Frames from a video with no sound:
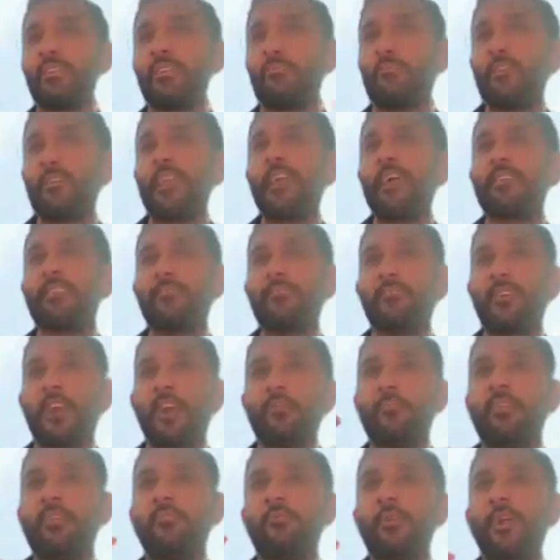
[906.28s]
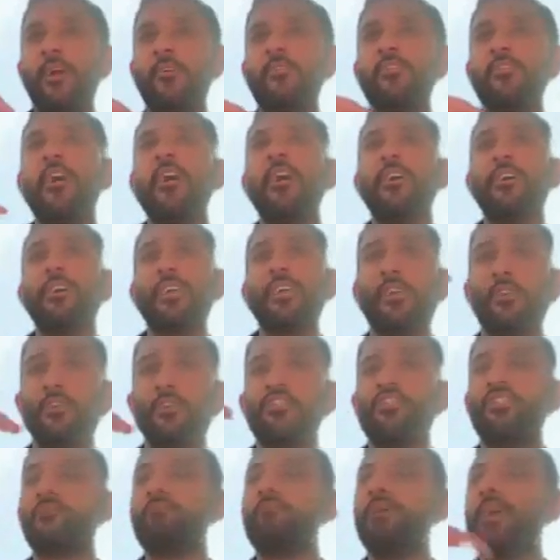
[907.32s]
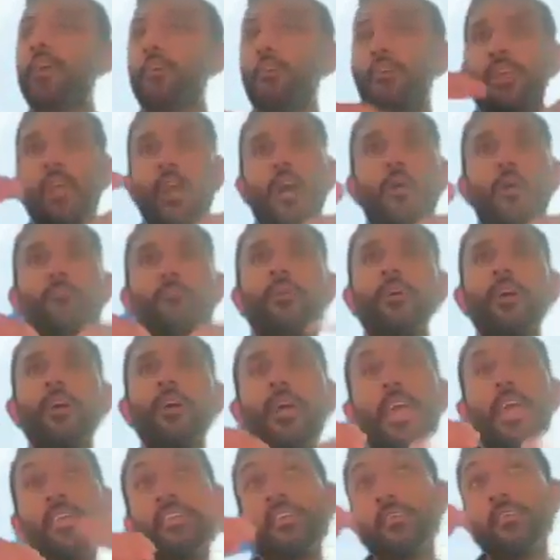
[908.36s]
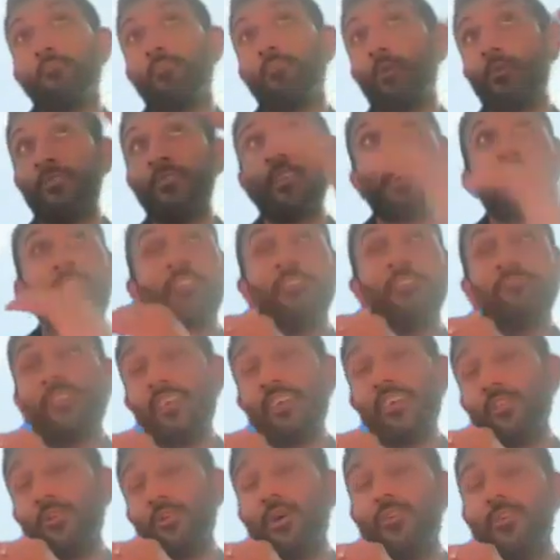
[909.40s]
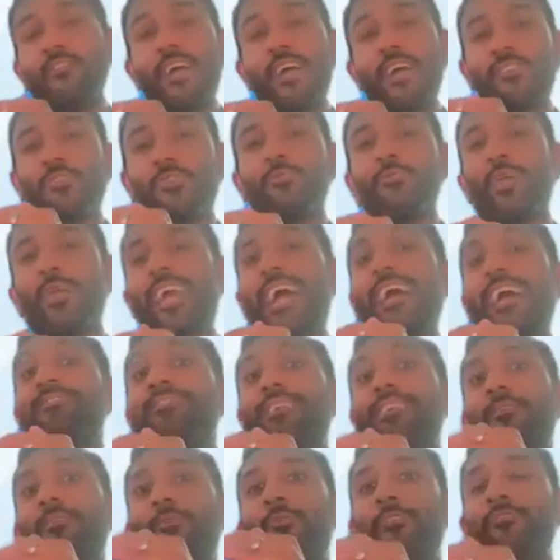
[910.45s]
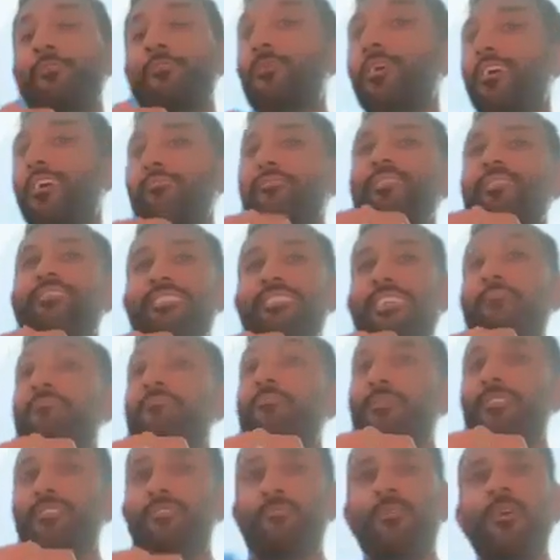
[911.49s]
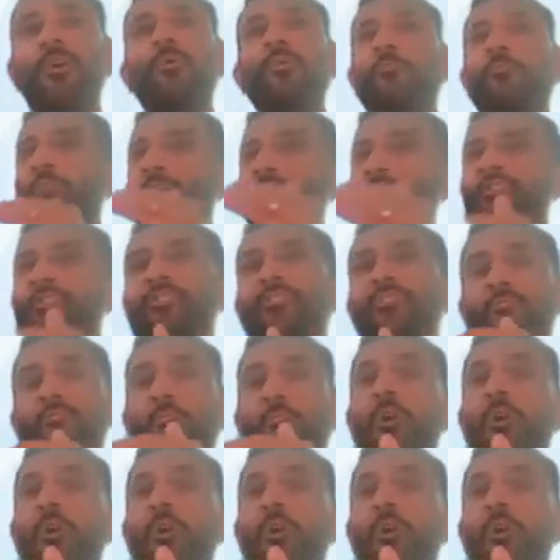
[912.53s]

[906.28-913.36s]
the FedEx environment around ERGs pairing up? And then dovetailing off of that too, like, how does that work from a governance standpoint as well, the budgets and